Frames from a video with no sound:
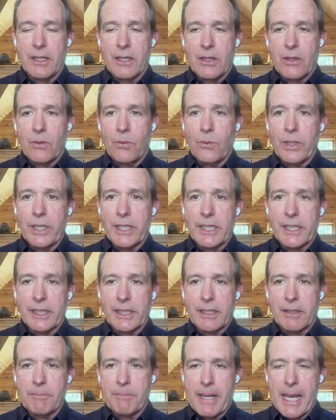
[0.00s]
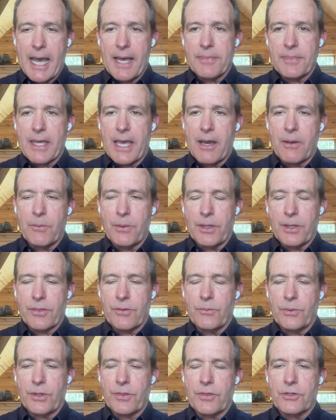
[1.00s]
we can combat that with
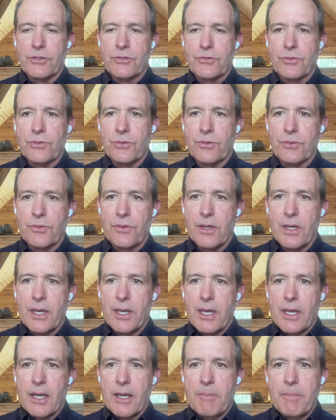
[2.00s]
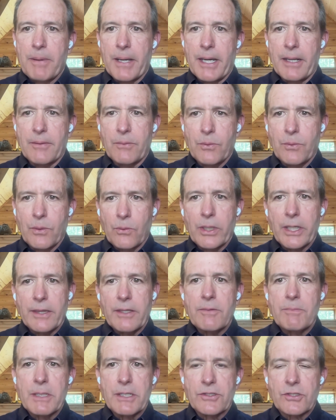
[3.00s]
with the truth but we're in
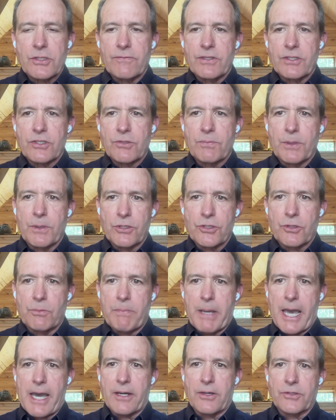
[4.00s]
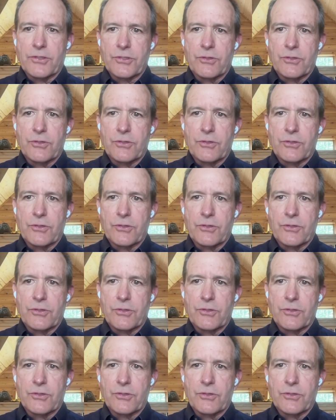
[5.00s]
the midst of a spiritual battle. So